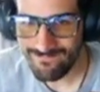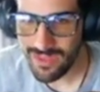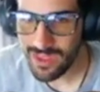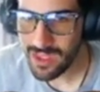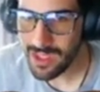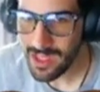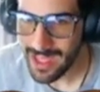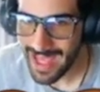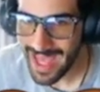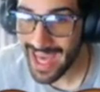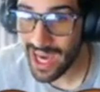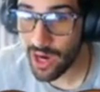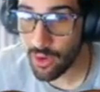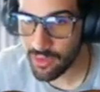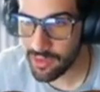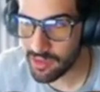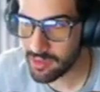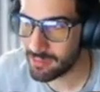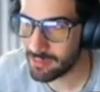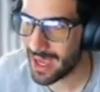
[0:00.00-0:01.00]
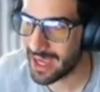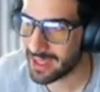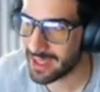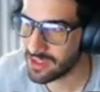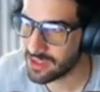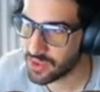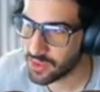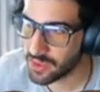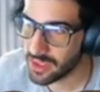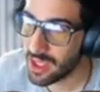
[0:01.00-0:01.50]
health back
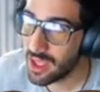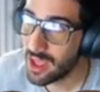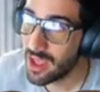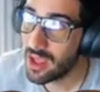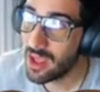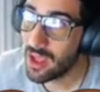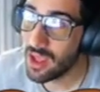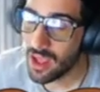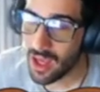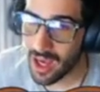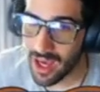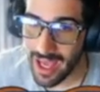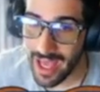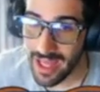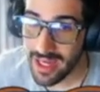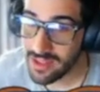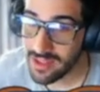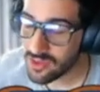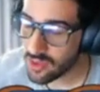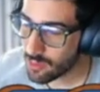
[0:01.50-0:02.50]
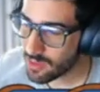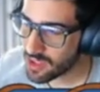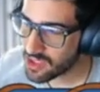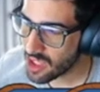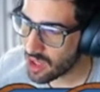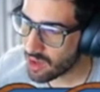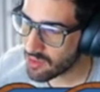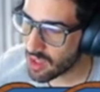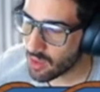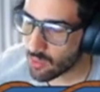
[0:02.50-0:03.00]
into it. And in so much
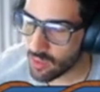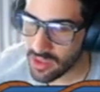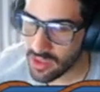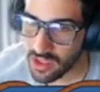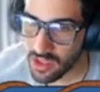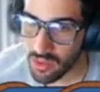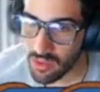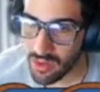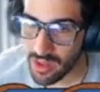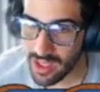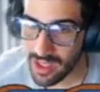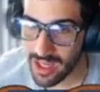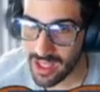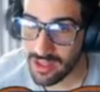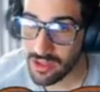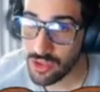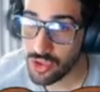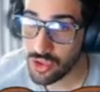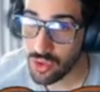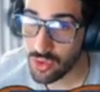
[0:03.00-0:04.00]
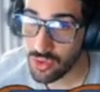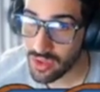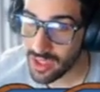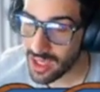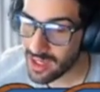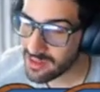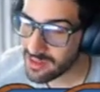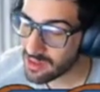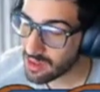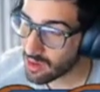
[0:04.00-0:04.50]
health, I wanted to go ahead and show you guys
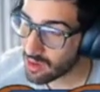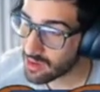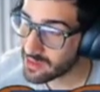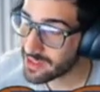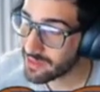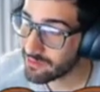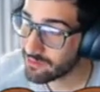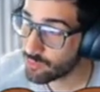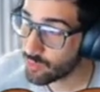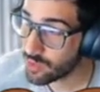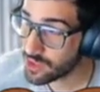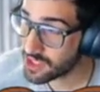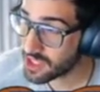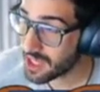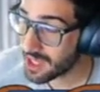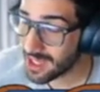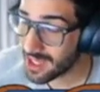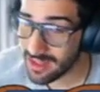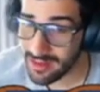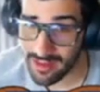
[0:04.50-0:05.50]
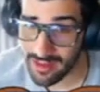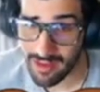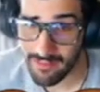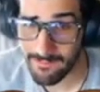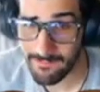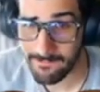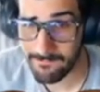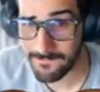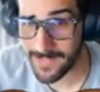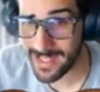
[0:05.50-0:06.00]
the cards that retained
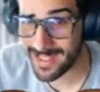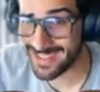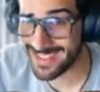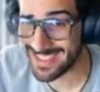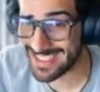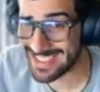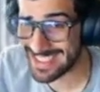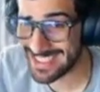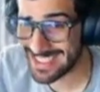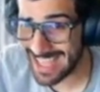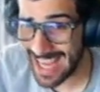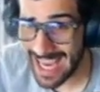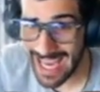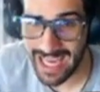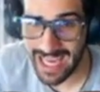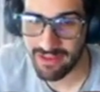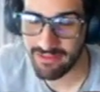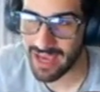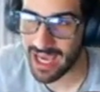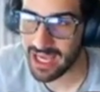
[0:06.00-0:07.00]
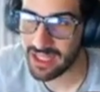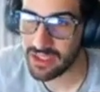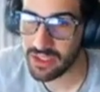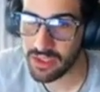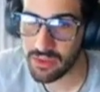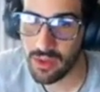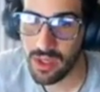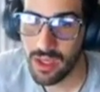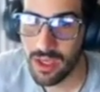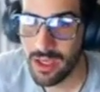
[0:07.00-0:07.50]
insane value
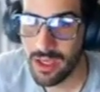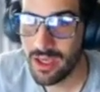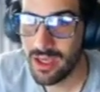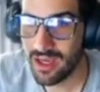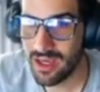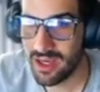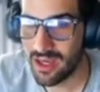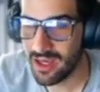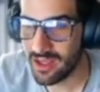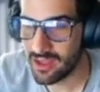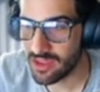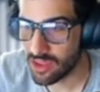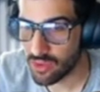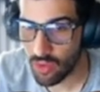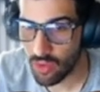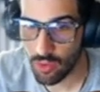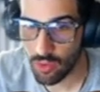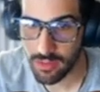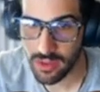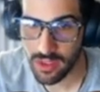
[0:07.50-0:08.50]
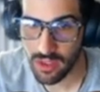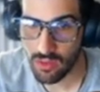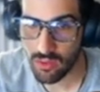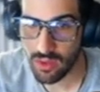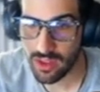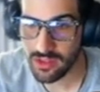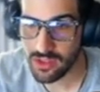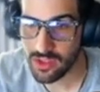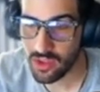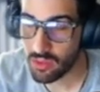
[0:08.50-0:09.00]
through OPO1.
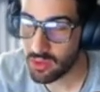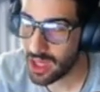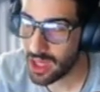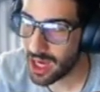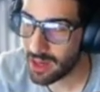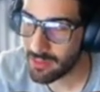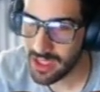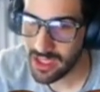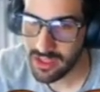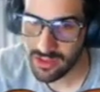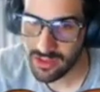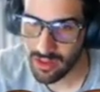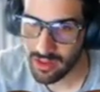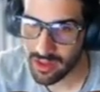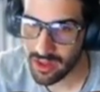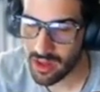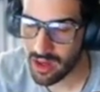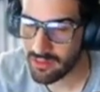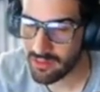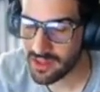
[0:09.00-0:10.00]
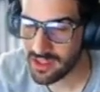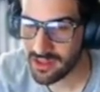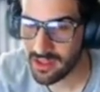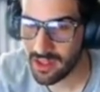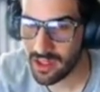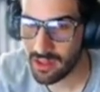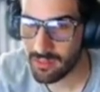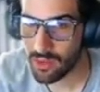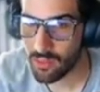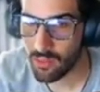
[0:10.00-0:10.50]
So Nami starting off as the
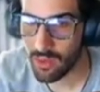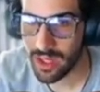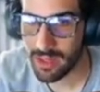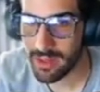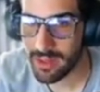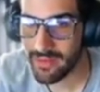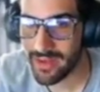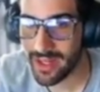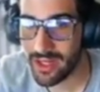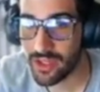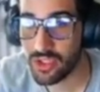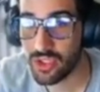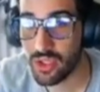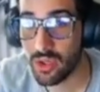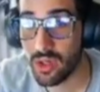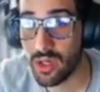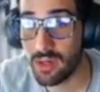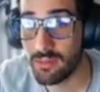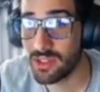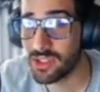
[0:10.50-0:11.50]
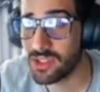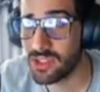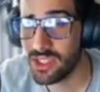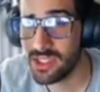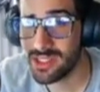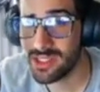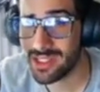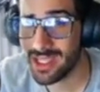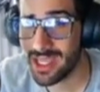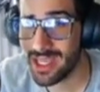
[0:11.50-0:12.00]
number 1. I'm not even going to show her, but she
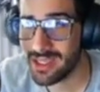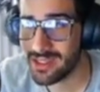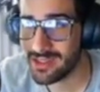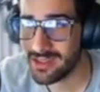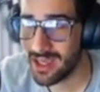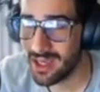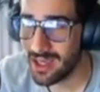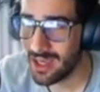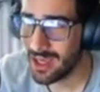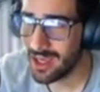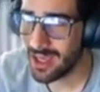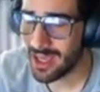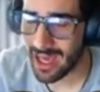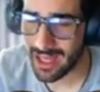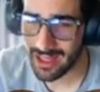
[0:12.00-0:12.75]
stays at like